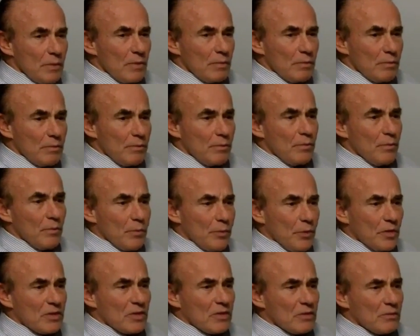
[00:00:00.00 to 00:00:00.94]
It
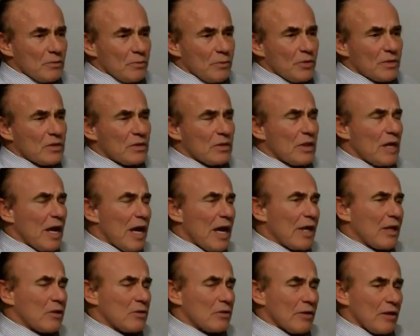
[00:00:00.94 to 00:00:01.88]
puts the
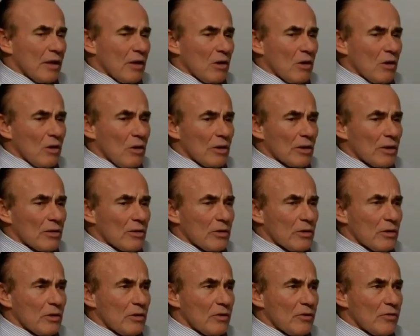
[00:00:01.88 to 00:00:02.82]
addict or the alcoholic in
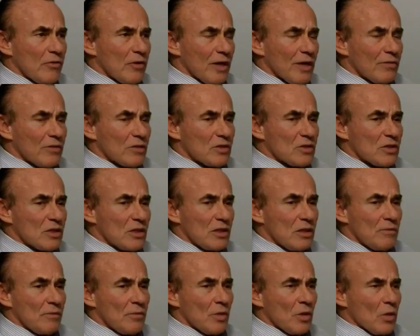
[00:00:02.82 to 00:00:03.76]
the driver's
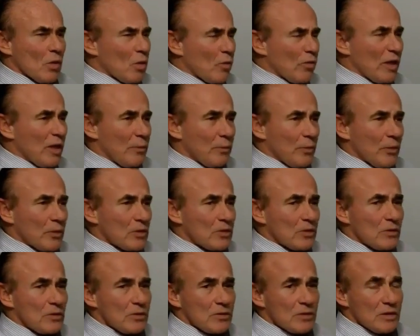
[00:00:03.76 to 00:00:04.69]
seat, or that
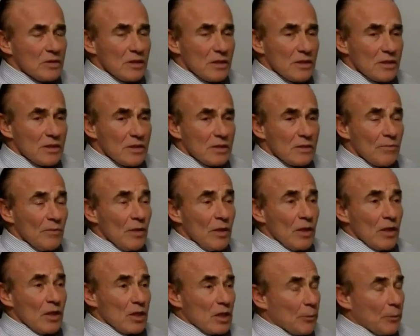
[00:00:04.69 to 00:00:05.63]
person who's addicted
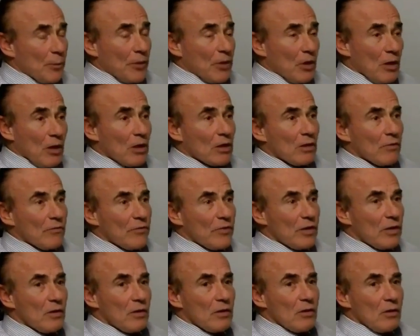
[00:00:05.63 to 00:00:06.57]
to
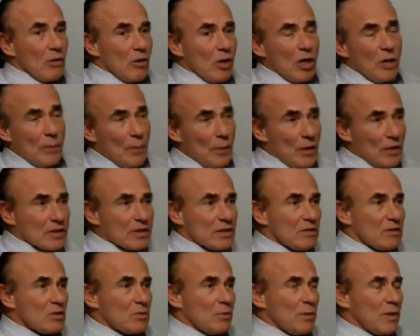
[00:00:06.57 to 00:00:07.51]
pornography or
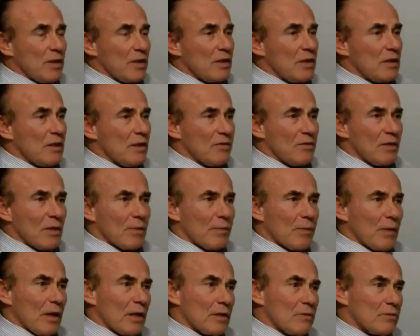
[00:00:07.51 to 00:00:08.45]
compulsive spending. They've
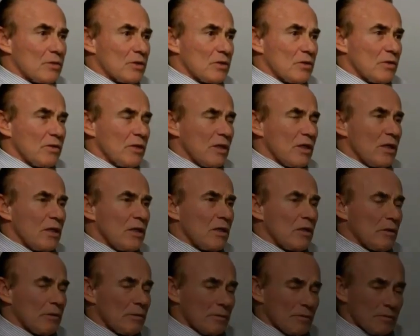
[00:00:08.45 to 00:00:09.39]
got problems too. They
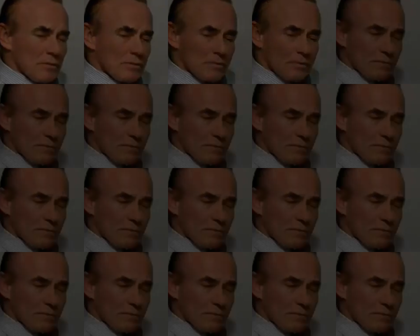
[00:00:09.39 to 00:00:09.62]
need help.